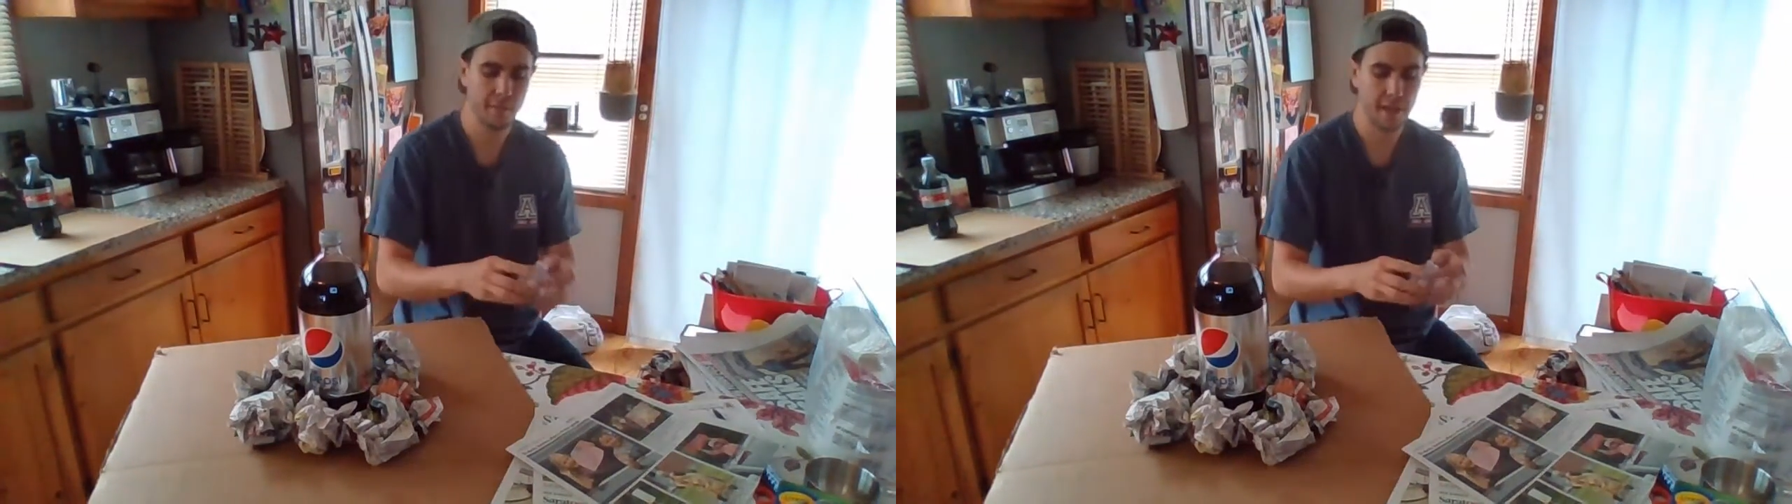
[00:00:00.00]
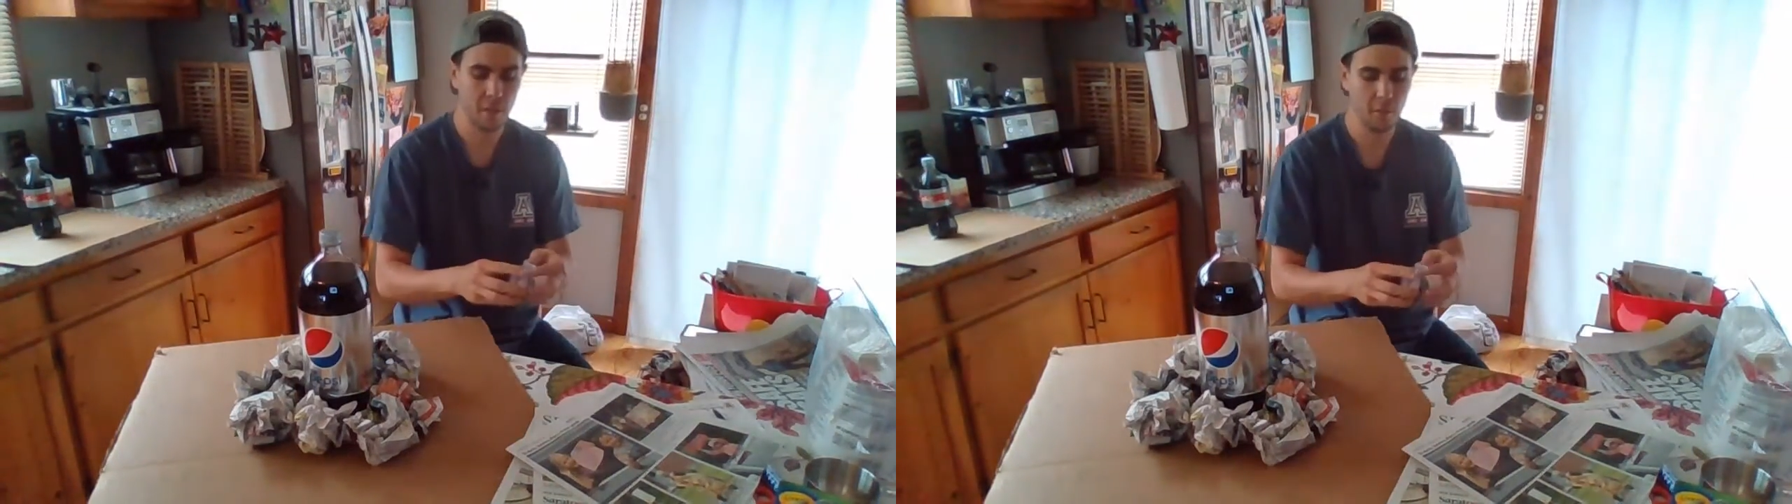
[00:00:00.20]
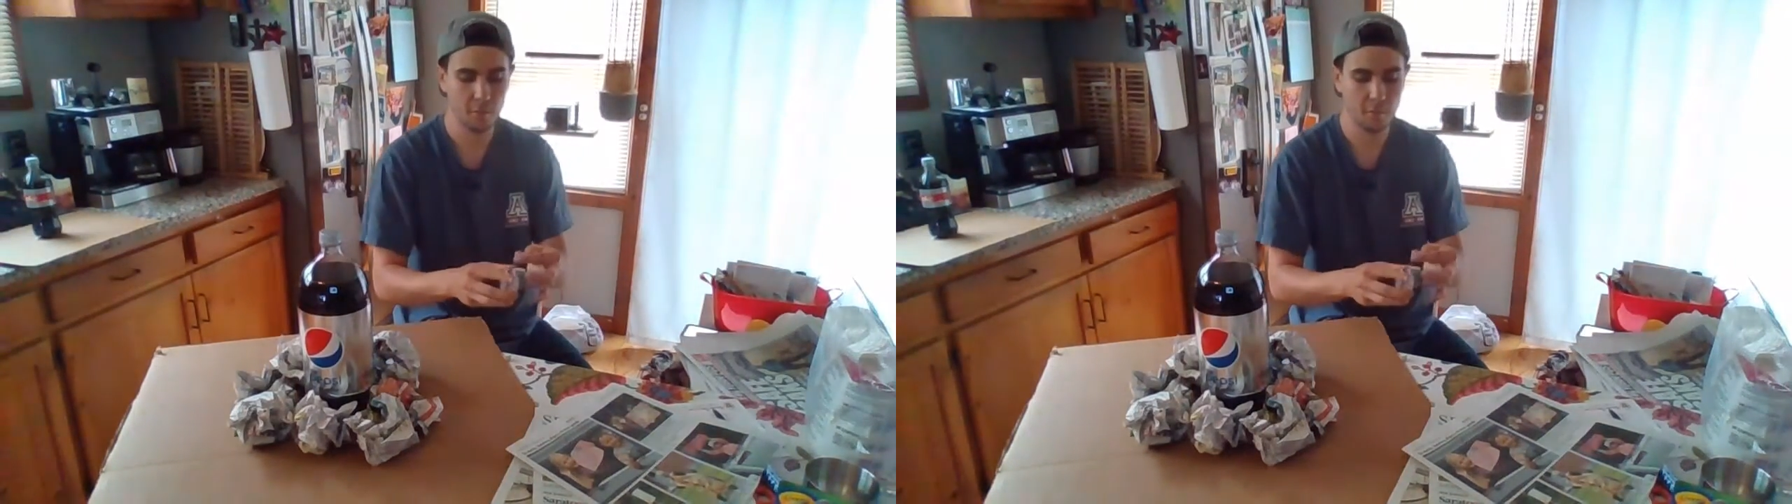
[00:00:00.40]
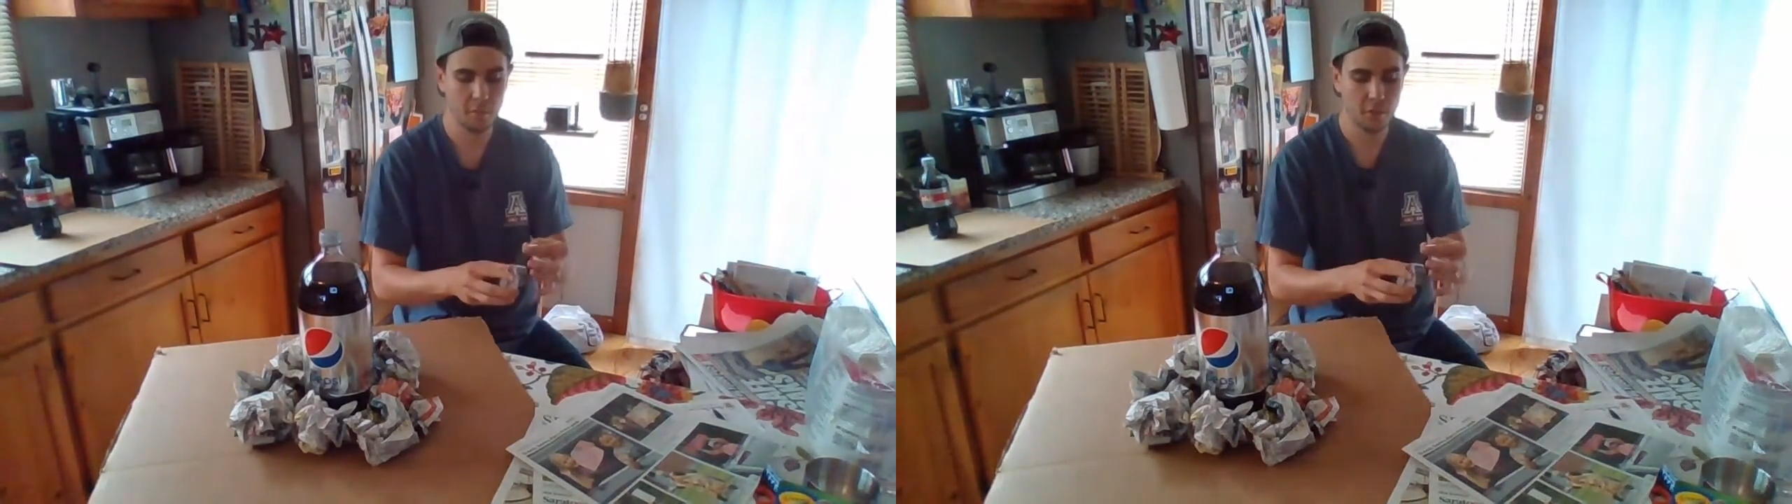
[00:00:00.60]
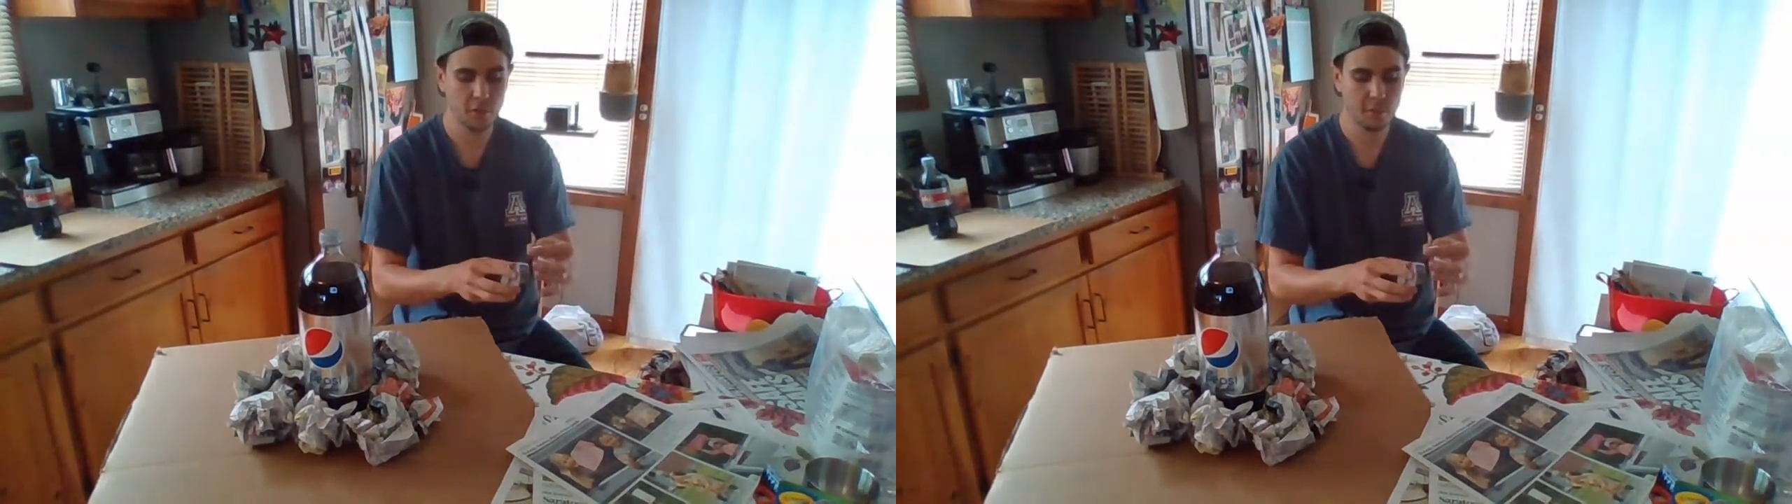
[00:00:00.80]
that
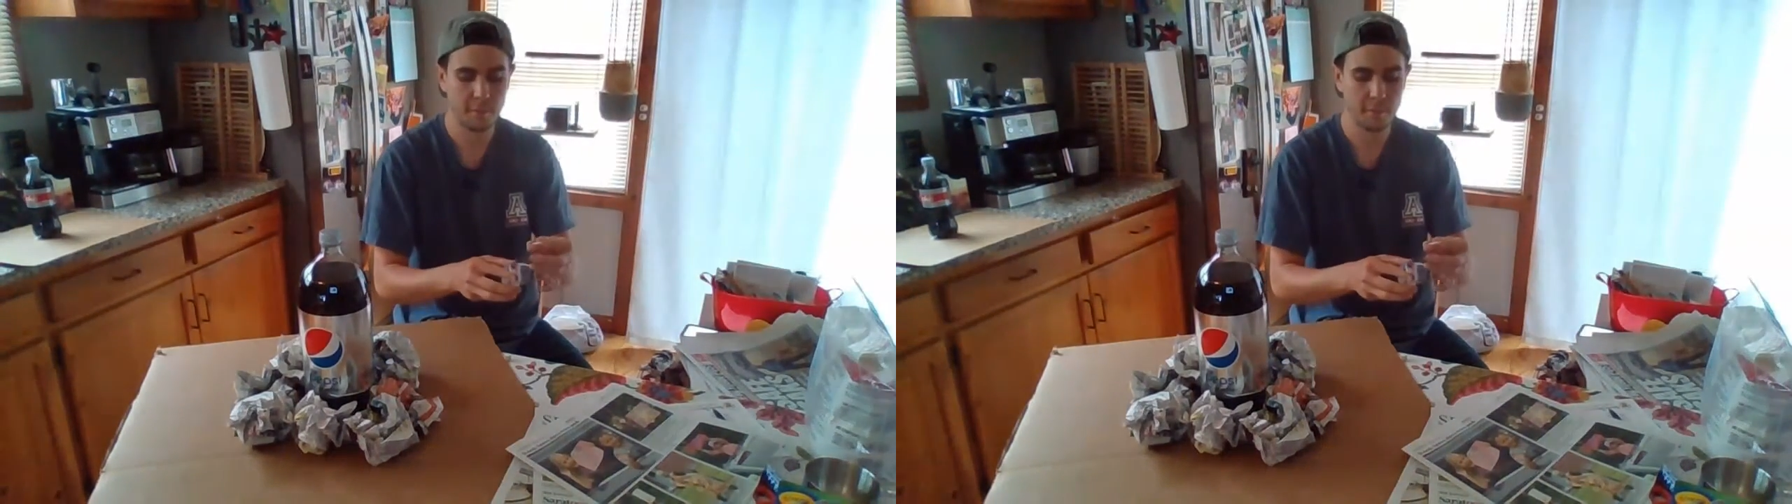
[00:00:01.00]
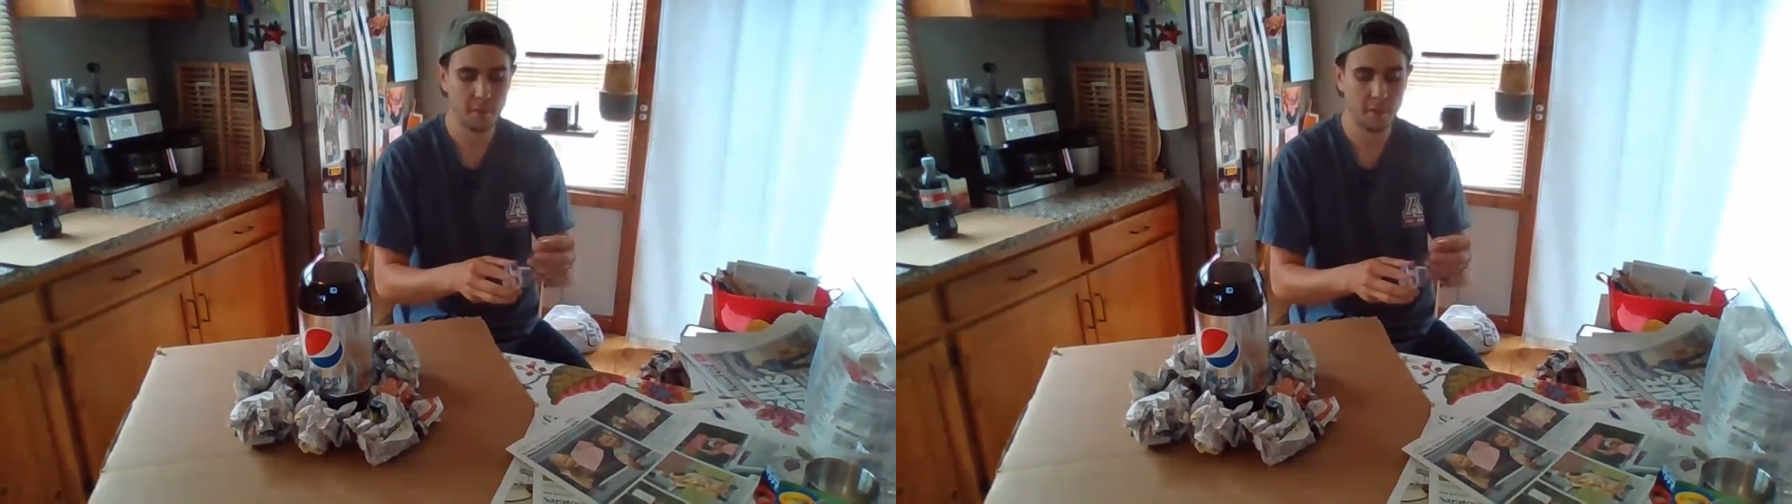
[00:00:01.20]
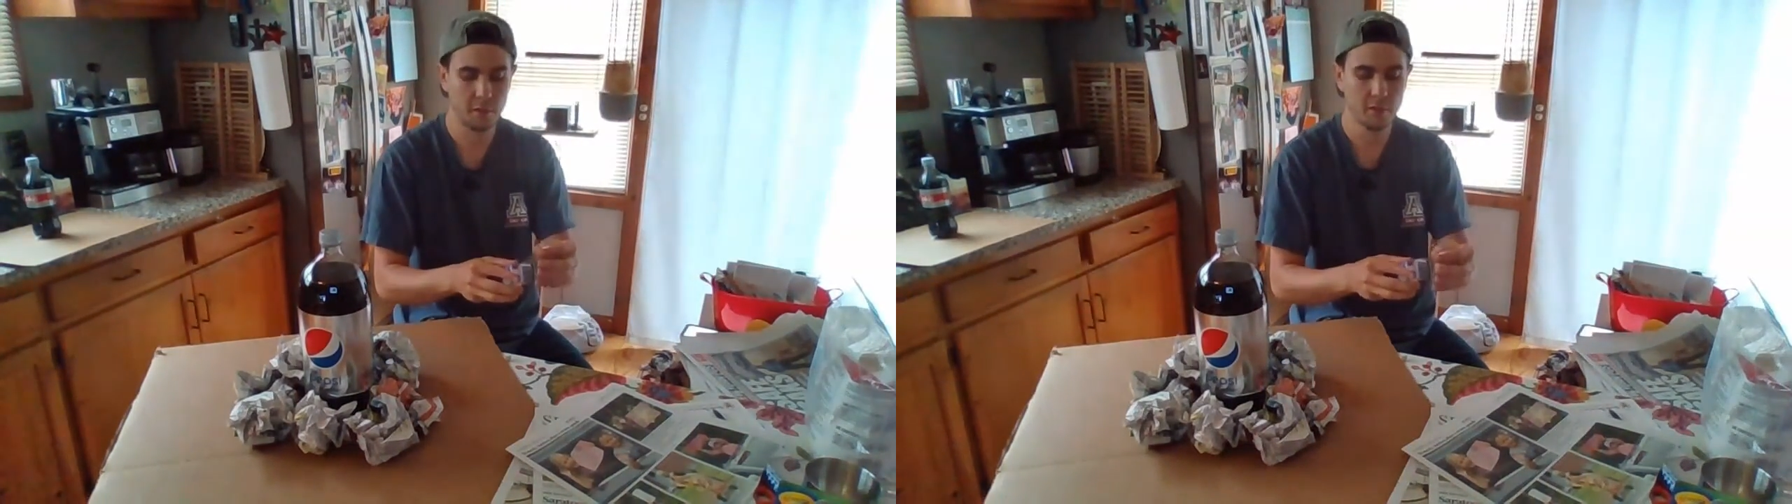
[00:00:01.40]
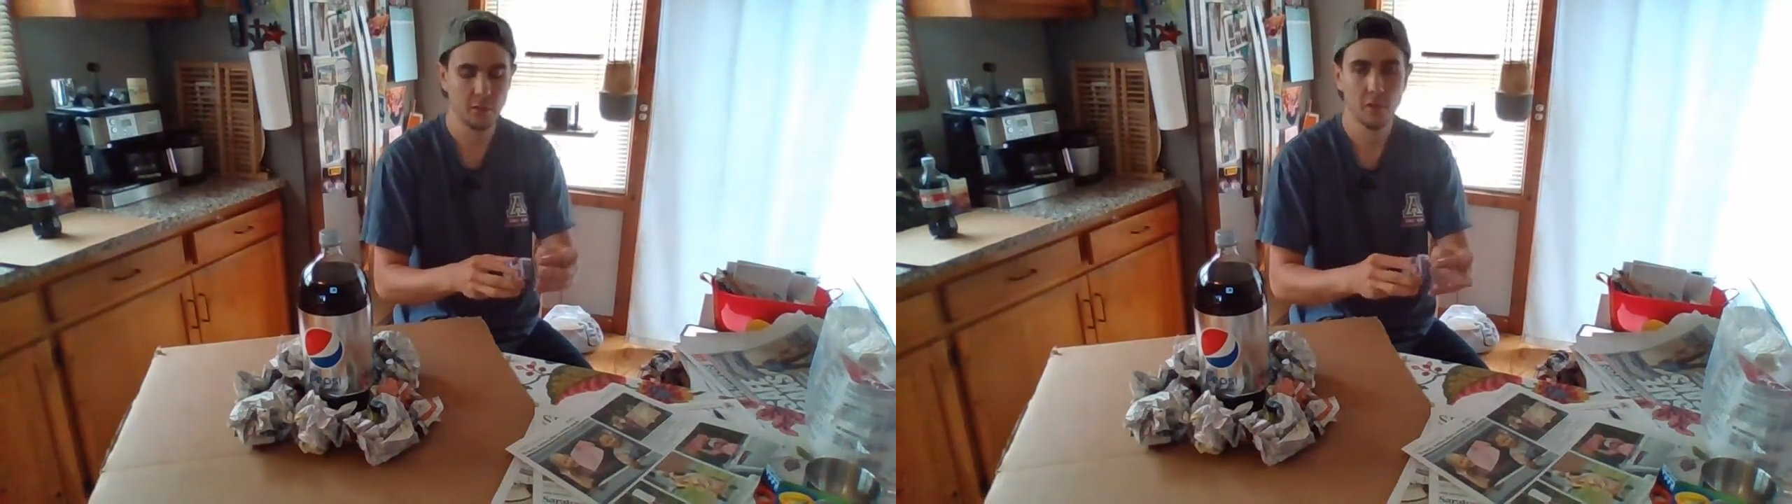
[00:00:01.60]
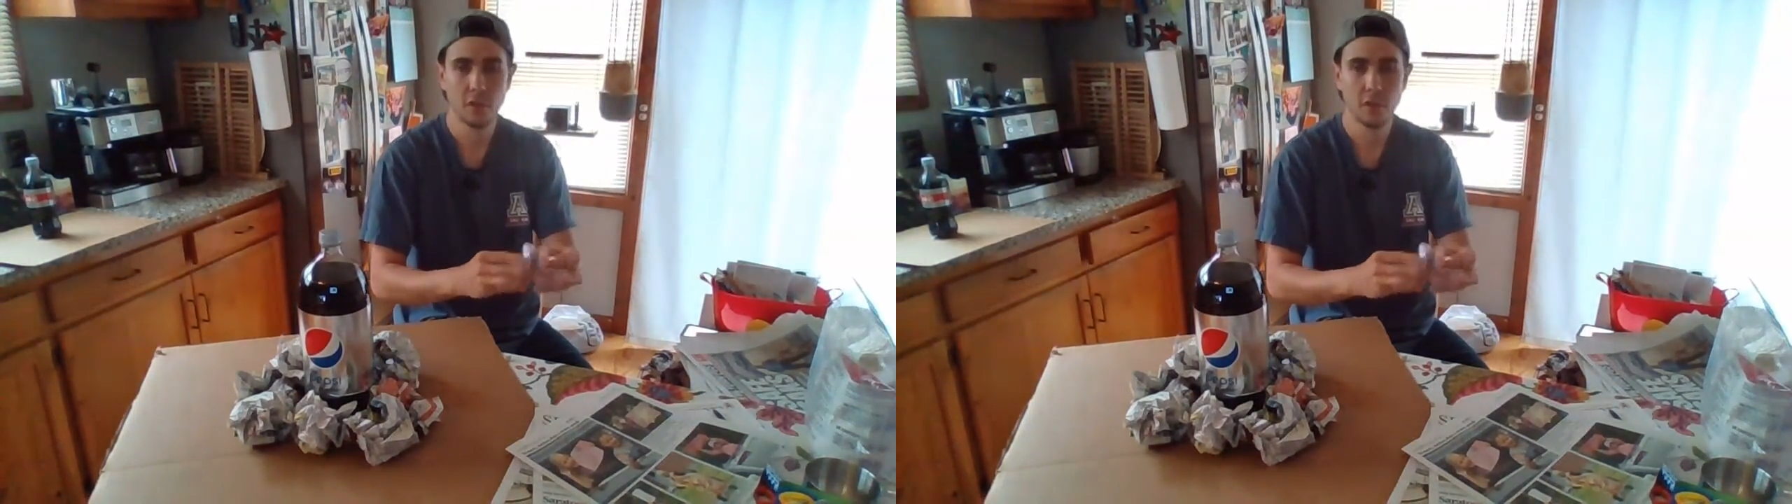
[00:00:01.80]
newspaper ball